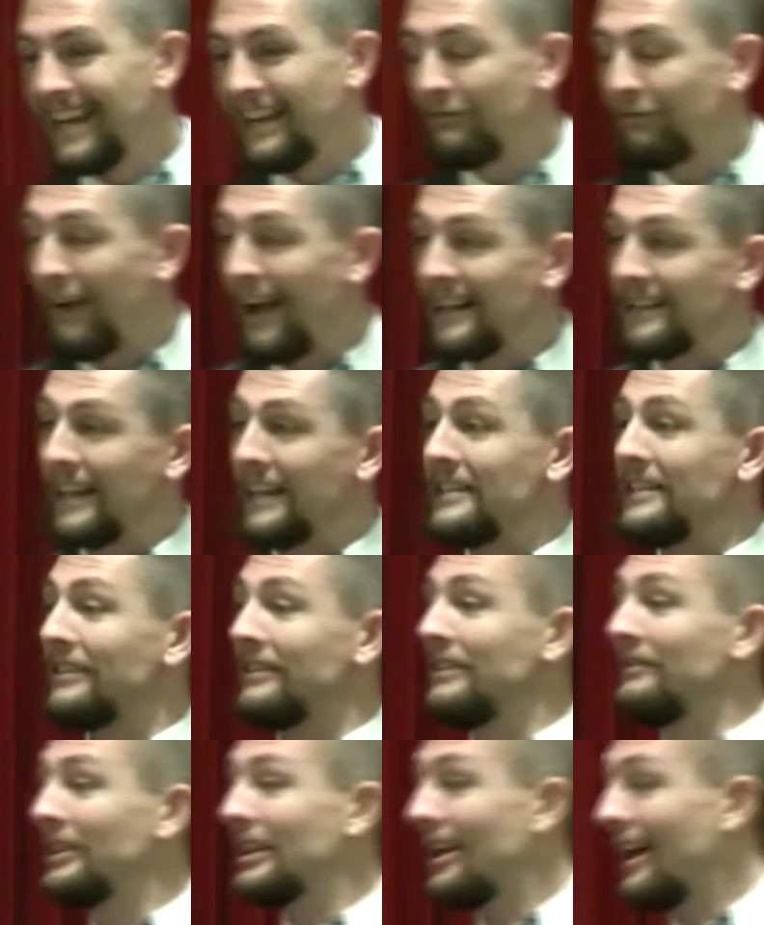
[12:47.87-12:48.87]
In fact, they
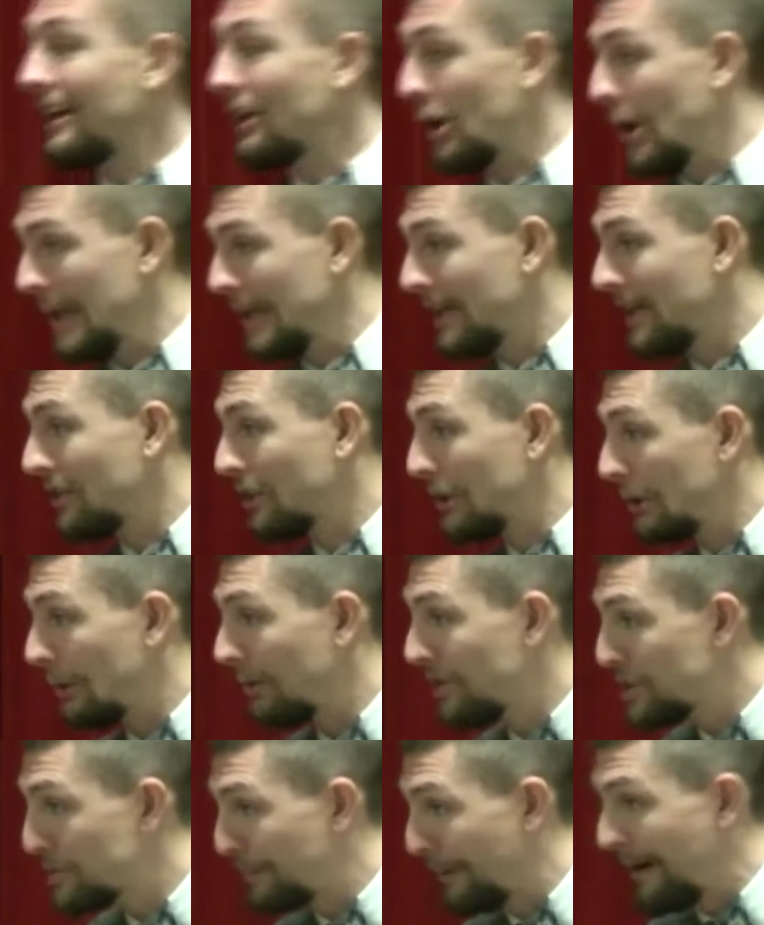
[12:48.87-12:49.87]
didn't even like calling it the Lord's